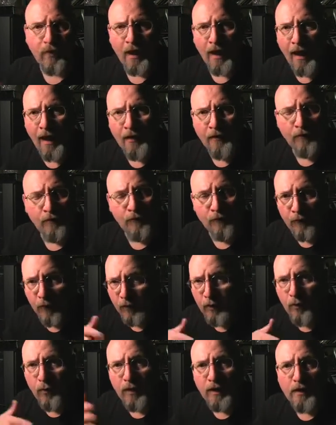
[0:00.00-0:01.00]
and
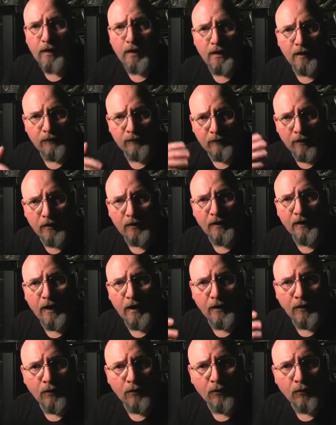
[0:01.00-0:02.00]
very quickly I started
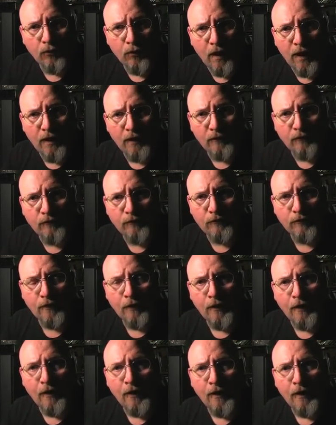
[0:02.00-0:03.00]
getting good grades,
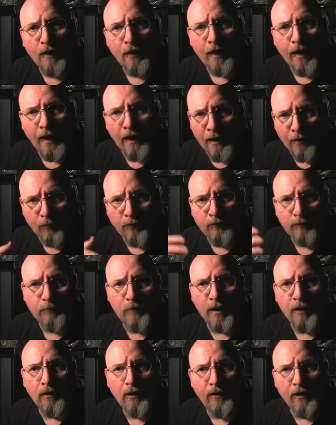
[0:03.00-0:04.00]
and I would
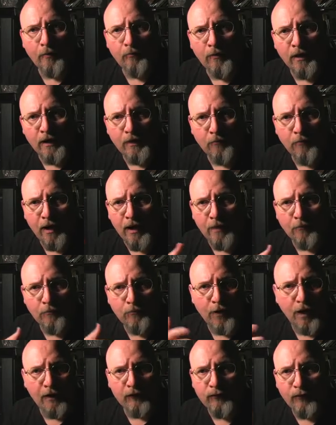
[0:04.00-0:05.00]
spend all that money buying
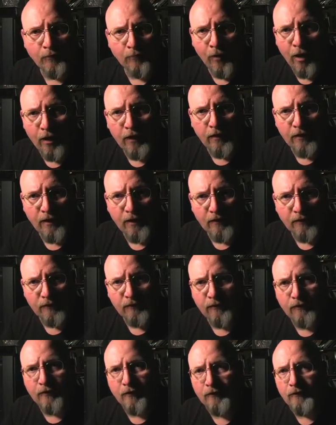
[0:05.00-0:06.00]
plastic model kits
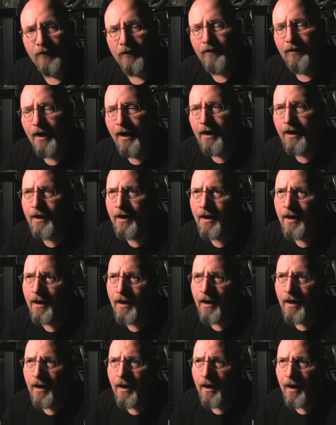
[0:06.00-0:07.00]
and things like that,
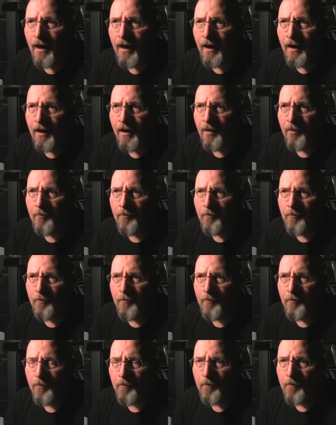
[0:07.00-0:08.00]

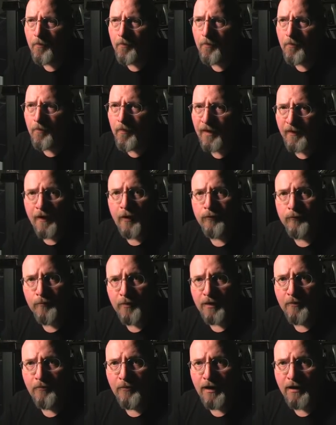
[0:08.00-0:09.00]
um, and that was
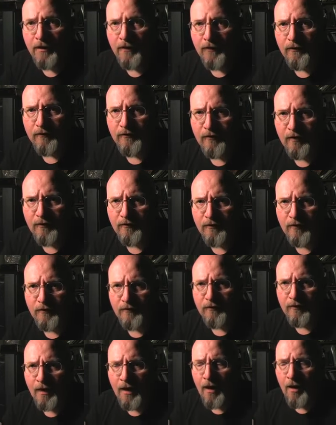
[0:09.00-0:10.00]
big money in the
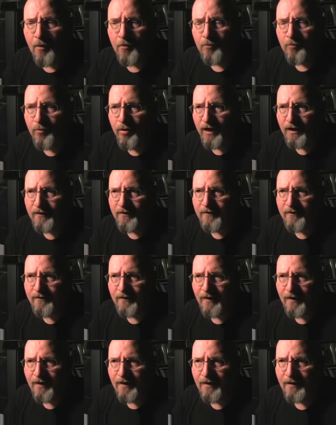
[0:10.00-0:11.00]
'60s. But
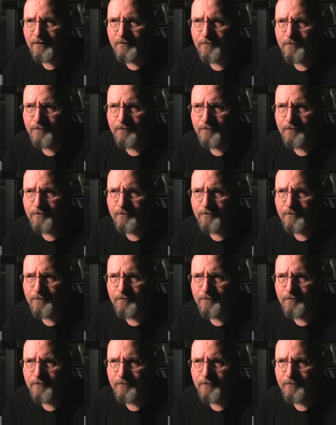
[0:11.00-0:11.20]
uh,